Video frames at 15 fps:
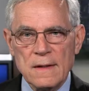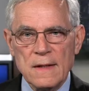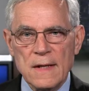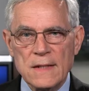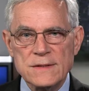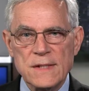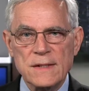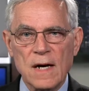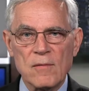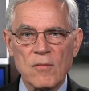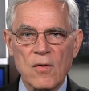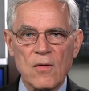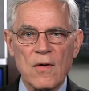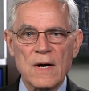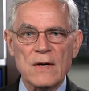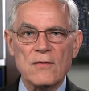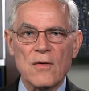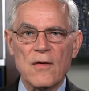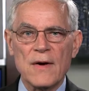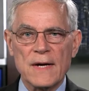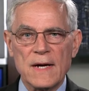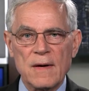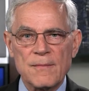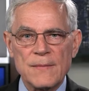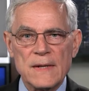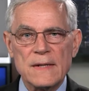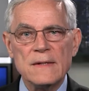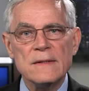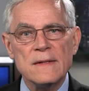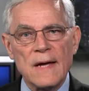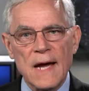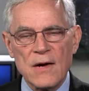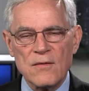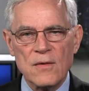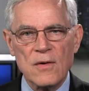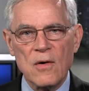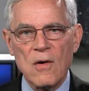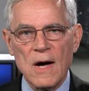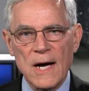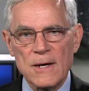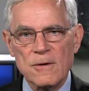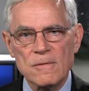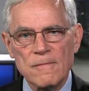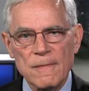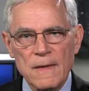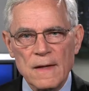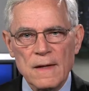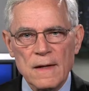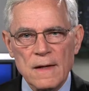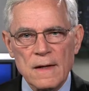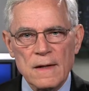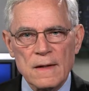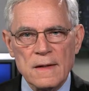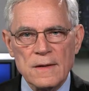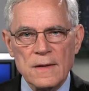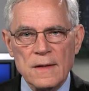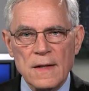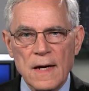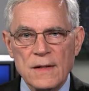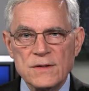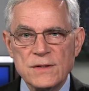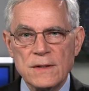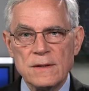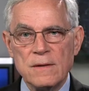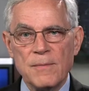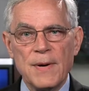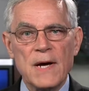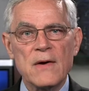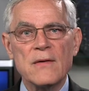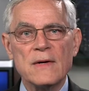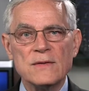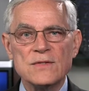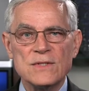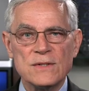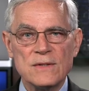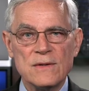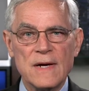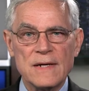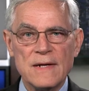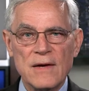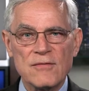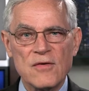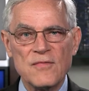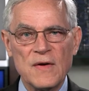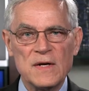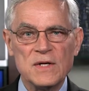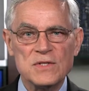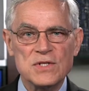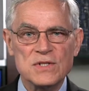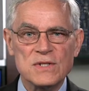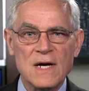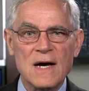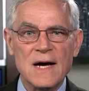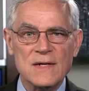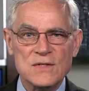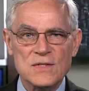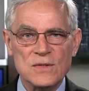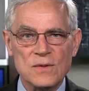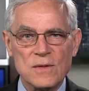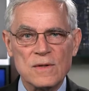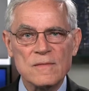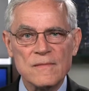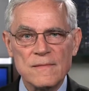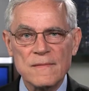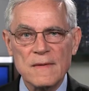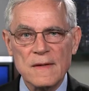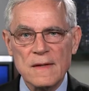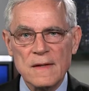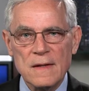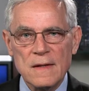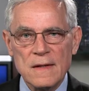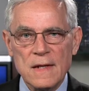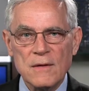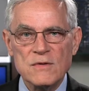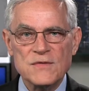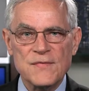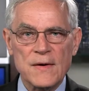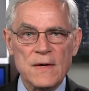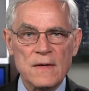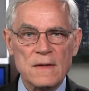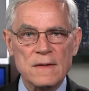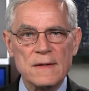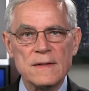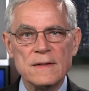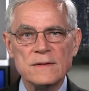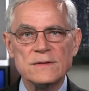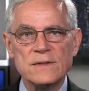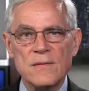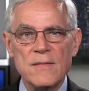As a young boy growing up in Akron, Ohio, to parents who had never finished high school, it was very clear to